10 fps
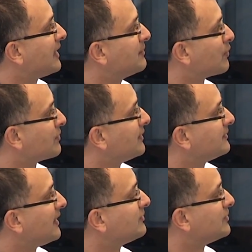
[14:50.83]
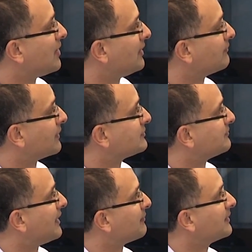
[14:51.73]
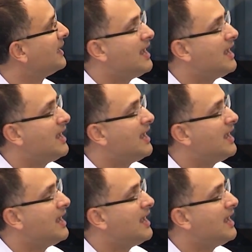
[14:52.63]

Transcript: any more than it does the non-friends and family.